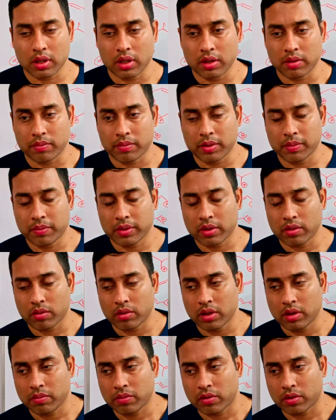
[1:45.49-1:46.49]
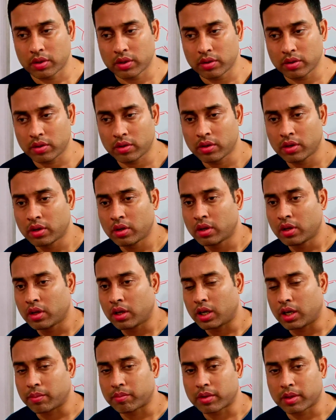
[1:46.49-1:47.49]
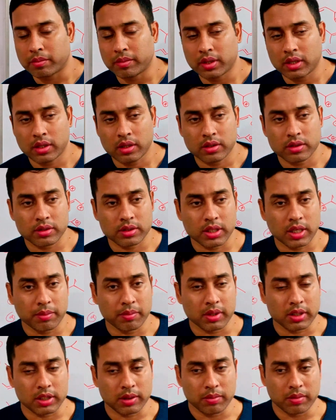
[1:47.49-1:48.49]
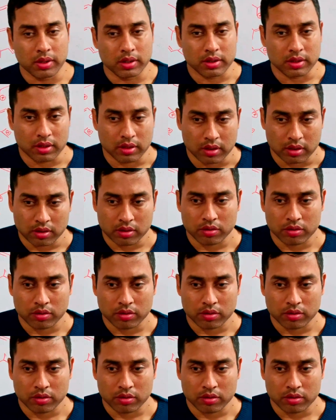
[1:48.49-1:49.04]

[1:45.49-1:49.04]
and prepare well for your upcoming JAM examination.